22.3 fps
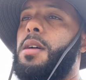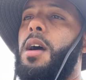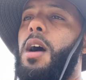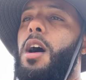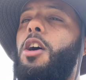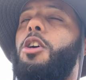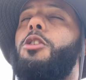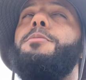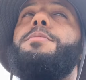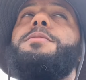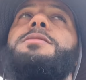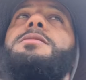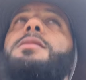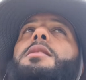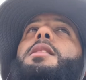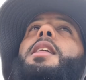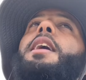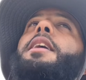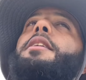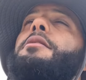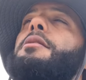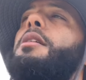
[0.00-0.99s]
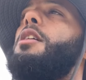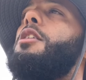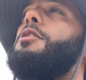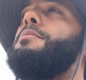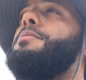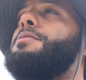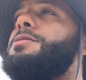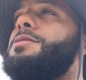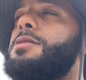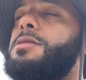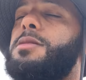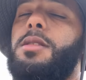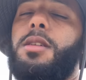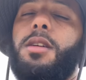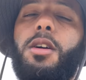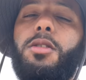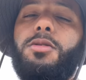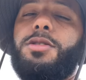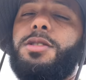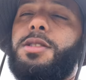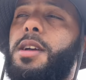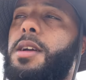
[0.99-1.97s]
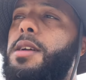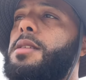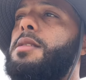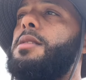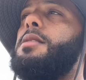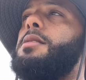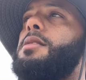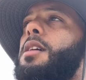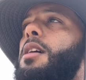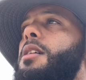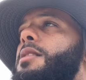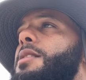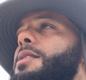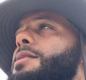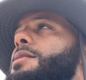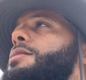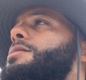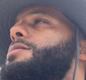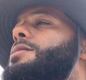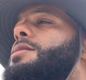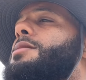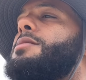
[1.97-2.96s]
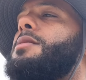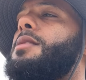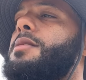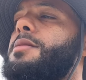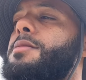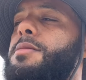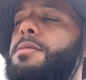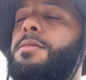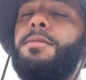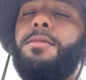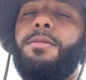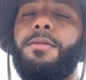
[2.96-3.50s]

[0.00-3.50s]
I hope it's the latter. I hope it's just negotiating and y'all get this shit done.